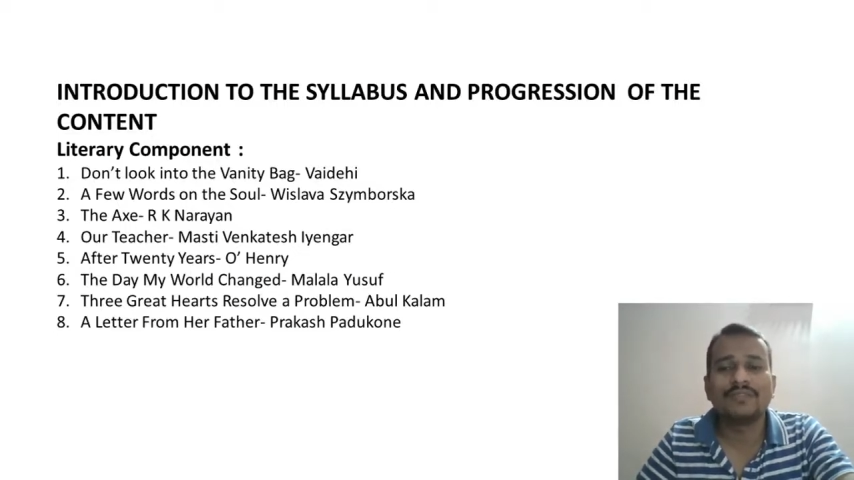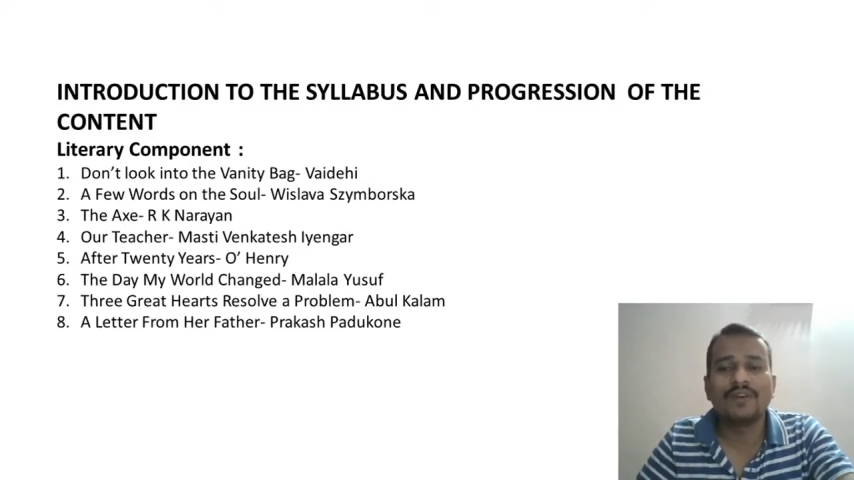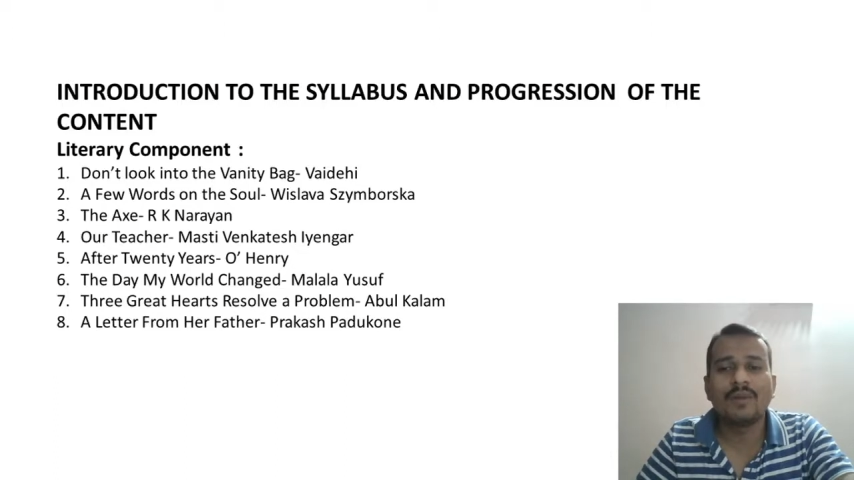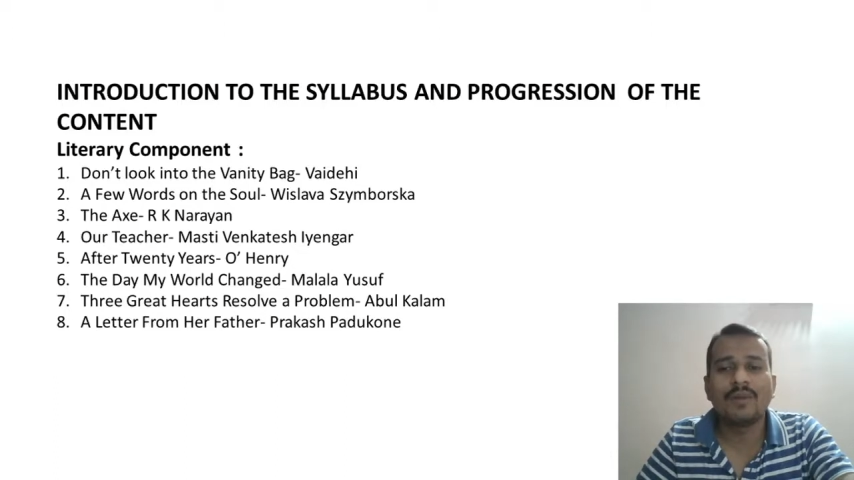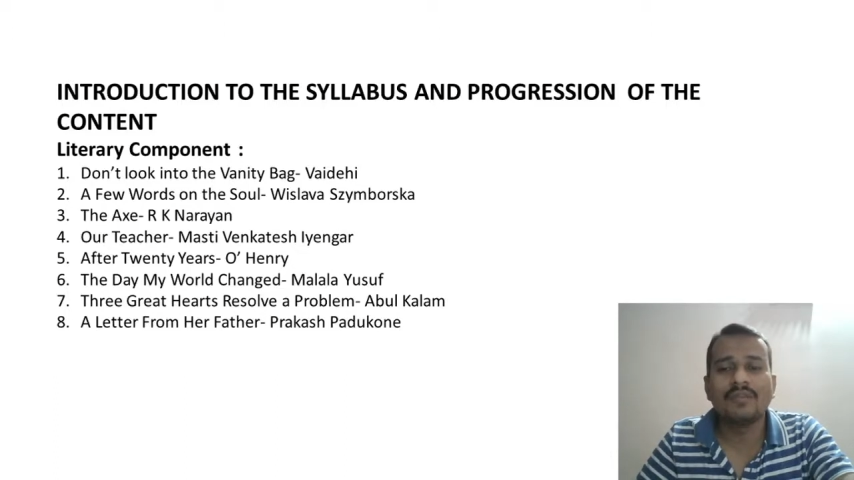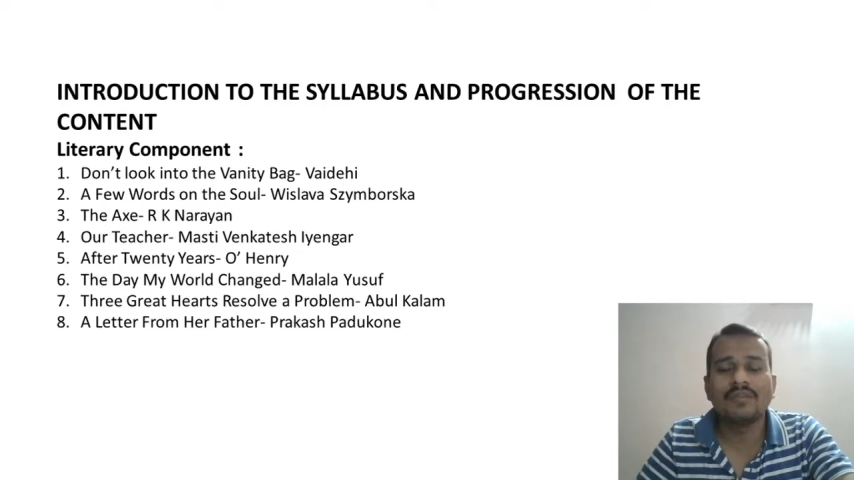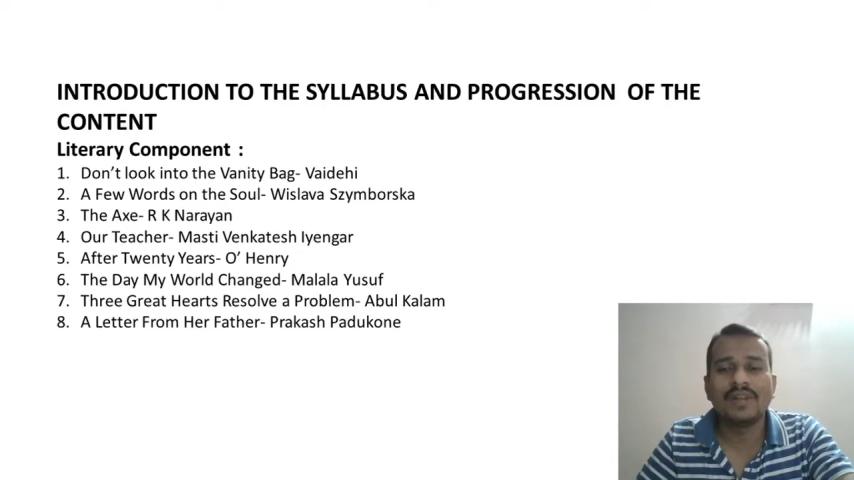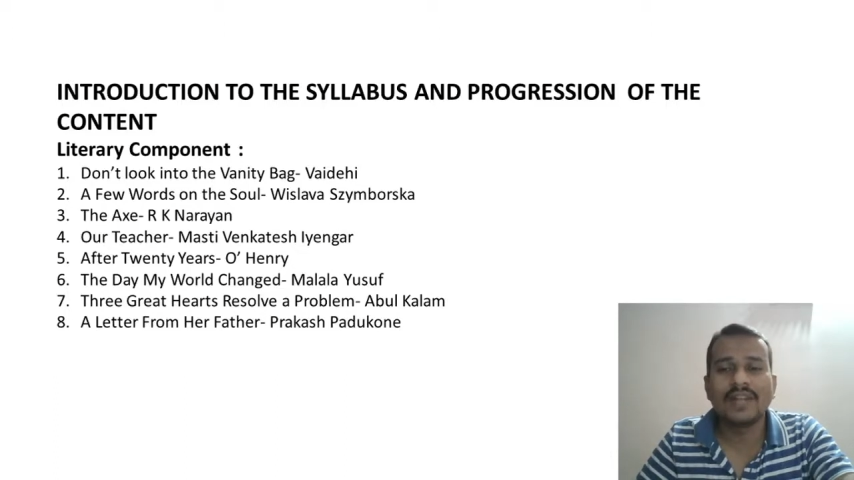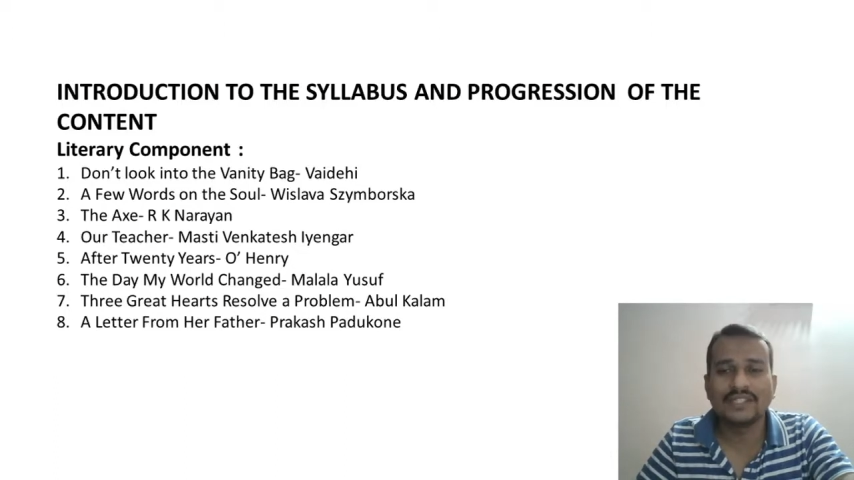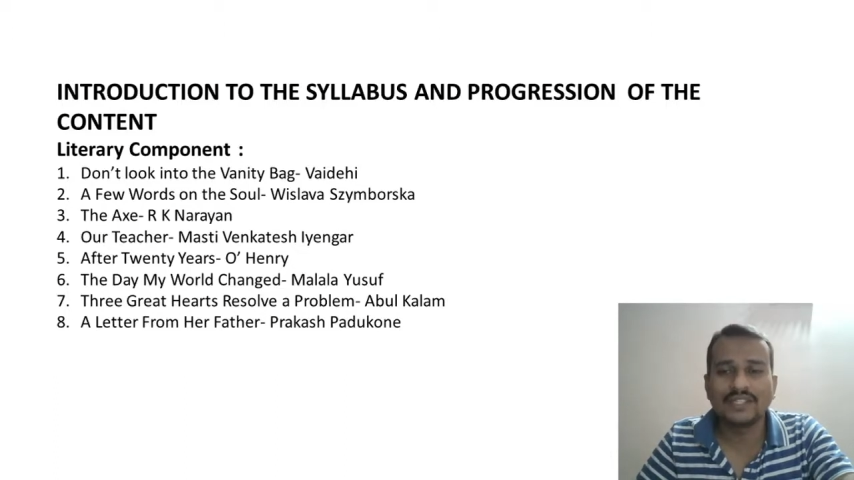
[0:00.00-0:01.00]
form of a
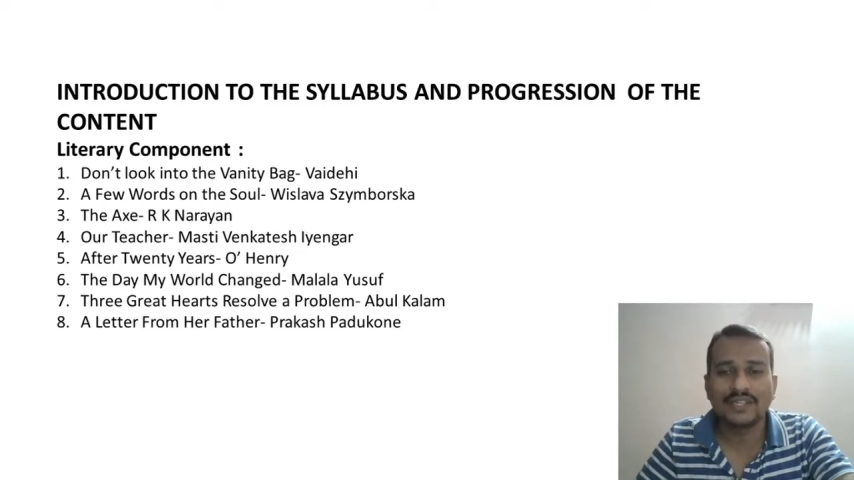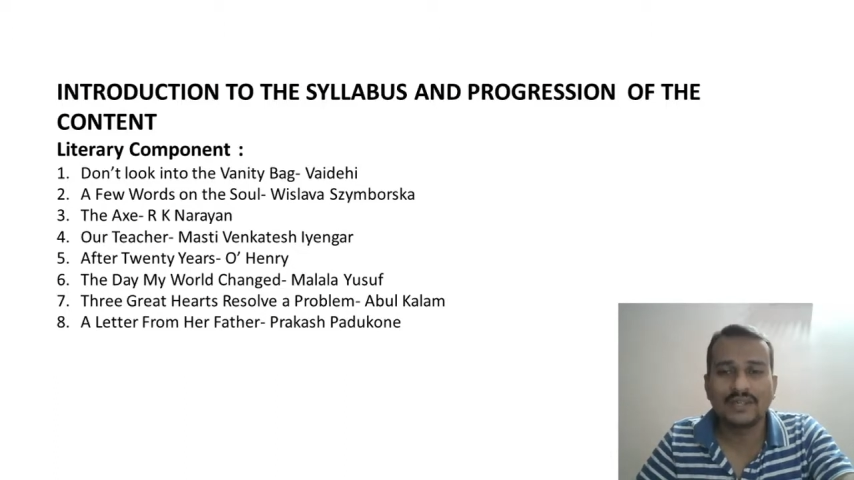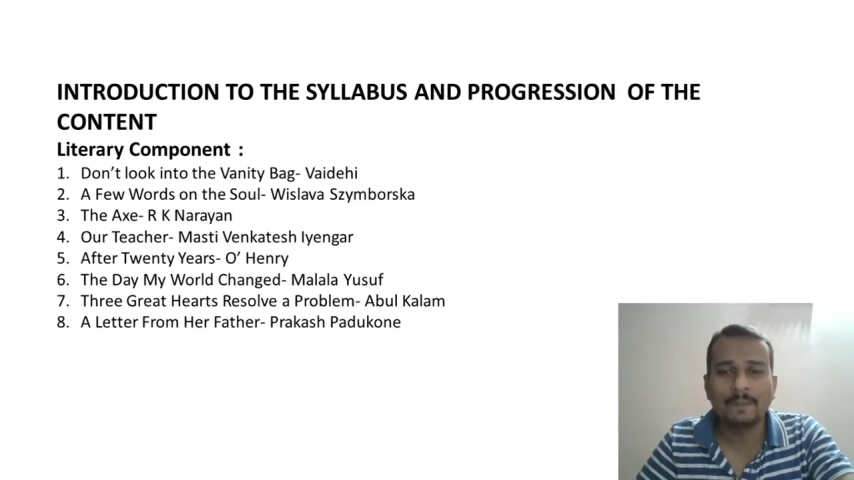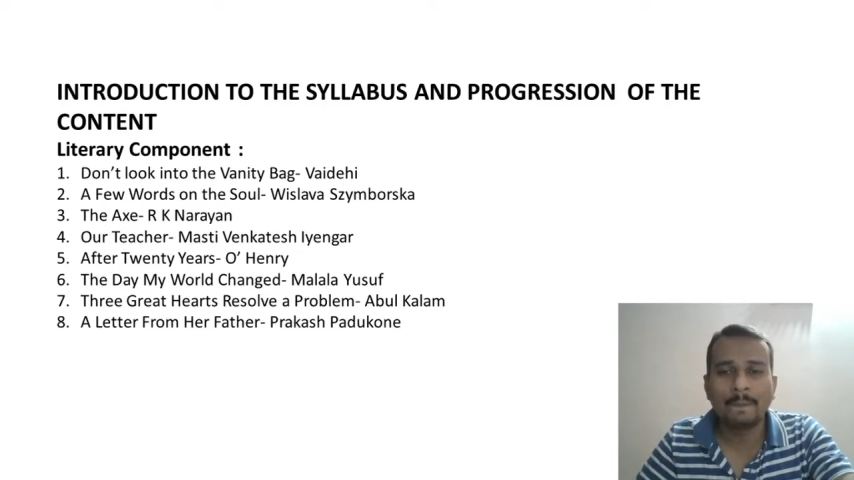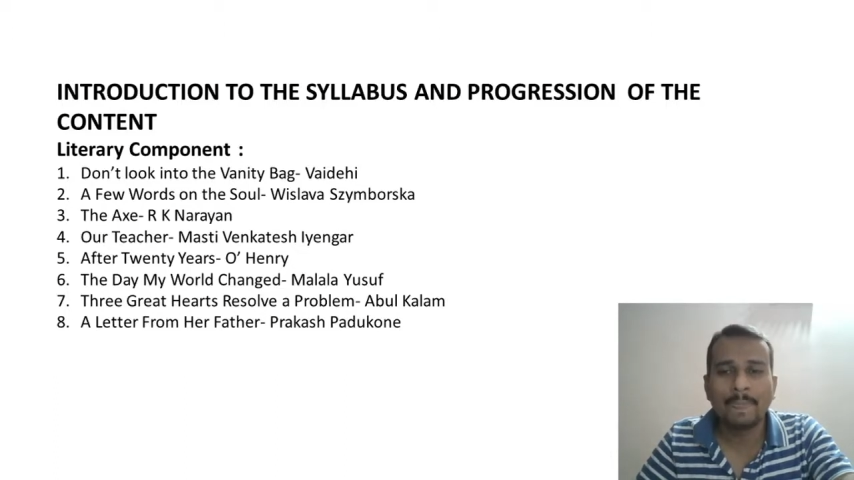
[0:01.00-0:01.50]
letter